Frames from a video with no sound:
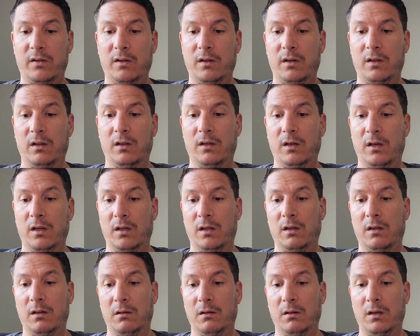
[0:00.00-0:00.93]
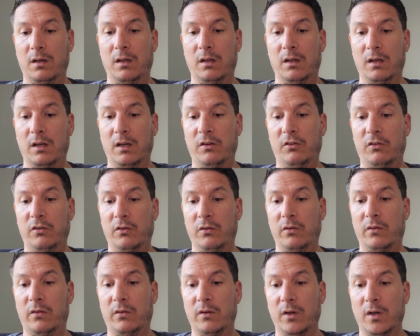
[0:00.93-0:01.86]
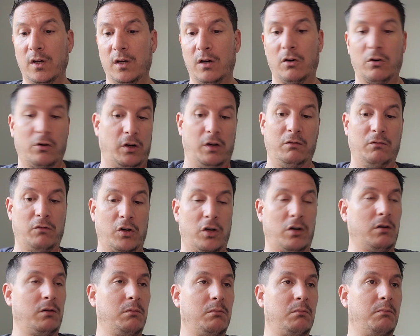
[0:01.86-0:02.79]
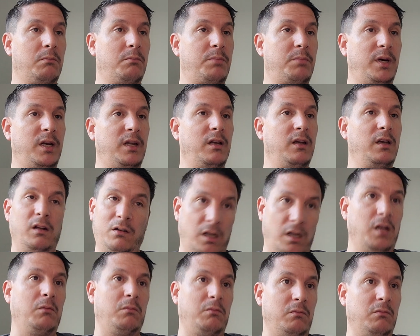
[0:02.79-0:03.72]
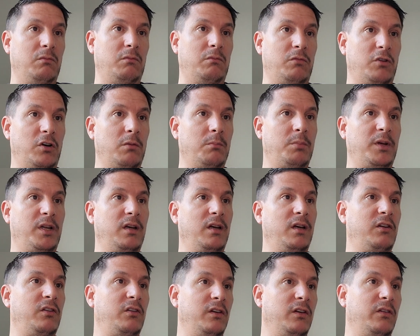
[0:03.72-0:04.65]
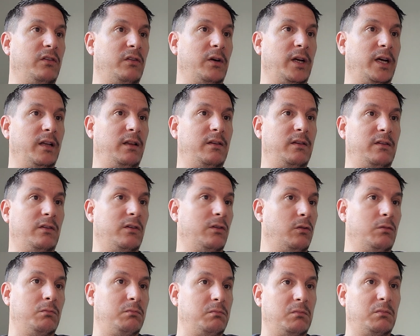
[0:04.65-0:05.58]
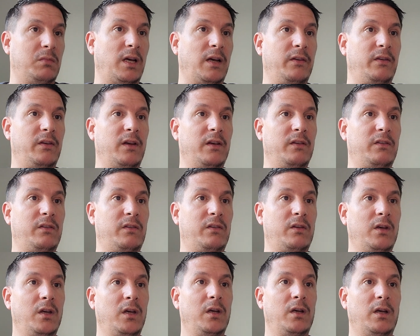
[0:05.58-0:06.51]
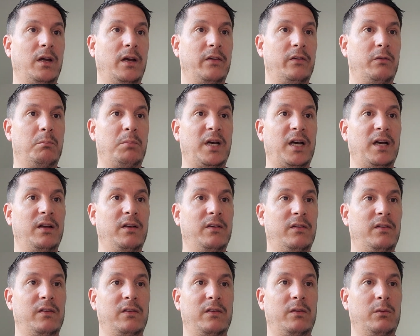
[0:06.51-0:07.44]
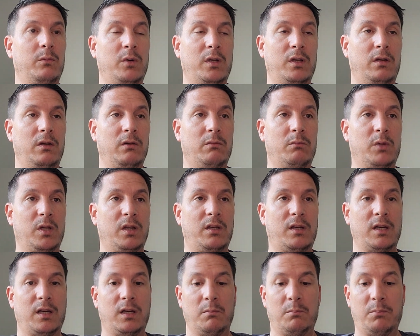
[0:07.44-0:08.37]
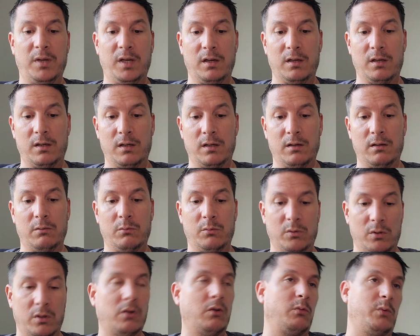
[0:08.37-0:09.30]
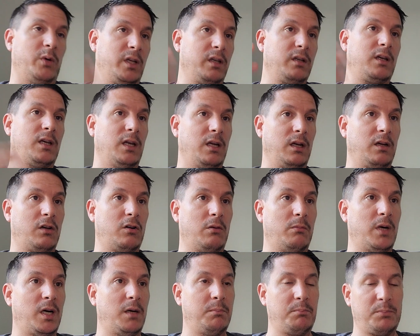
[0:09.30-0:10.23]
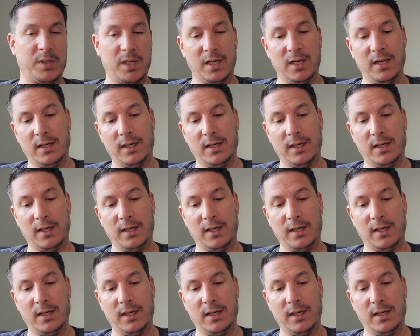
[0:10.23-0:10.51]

in issues or in wrong predictions, right? So as biases, what can appear or what can come up.